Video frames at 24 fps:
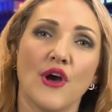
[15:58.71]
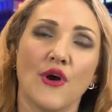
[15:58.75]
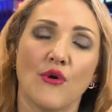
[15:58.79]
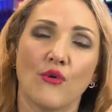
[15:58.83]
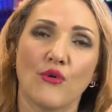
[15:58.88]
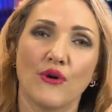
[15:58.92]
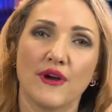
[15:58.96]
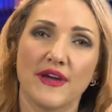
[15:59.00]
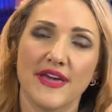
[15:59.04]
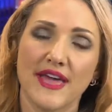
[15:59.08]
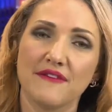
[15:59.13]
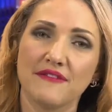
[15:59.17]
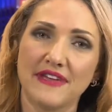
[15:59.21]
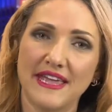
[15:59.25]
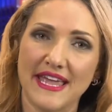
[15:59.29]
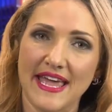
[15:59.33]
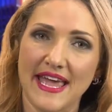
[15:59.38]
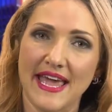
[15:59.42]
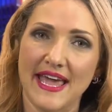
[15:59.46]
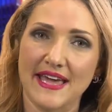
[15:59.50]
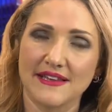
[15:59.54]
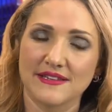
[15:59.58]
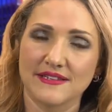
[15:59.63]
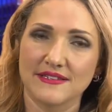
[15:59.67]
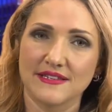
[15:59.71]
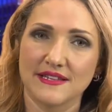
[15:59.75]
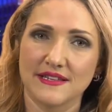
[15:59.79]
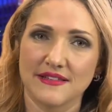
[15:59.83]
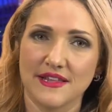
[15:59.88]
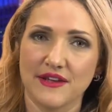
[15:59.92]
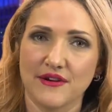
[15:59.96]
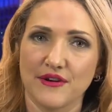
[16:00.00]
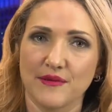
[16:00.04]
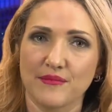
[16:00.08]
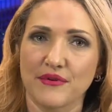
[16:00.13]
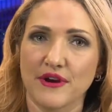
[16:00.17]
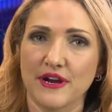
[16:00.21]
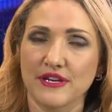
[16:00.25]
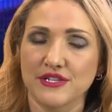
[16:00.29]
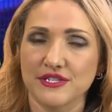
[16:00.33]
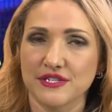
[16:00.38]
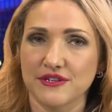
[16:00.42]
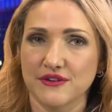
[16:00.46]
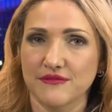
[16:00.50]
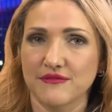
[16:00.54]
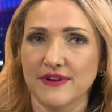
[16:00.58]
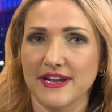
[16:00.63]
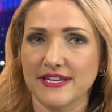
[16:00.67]
were heavy-handed in their approach
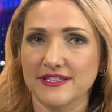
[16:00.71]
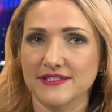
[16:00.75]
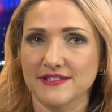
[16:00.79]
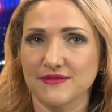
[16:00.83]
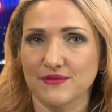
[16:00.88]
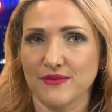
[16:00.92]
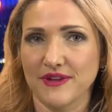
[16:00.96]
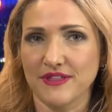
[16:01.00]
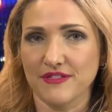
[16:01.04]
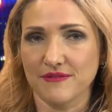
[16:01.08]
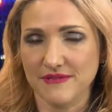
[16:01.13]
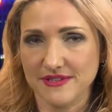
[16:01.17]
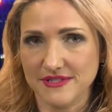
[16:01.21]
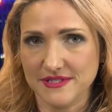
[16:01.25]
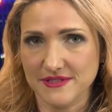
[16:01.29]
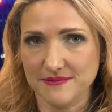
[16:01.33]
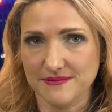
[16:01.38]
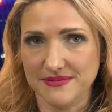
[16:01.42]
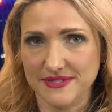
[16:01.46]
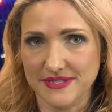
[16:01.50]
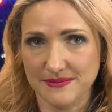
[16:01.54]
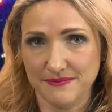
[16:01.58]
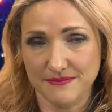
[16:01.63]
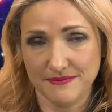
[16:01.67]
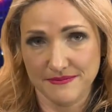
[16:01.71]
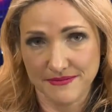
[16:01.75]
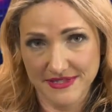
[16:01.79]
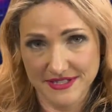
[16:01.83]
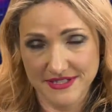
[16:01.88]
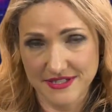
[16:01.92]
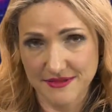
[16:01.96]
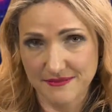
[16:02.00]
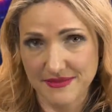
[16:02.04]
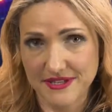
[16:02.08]
and arrest with Mr.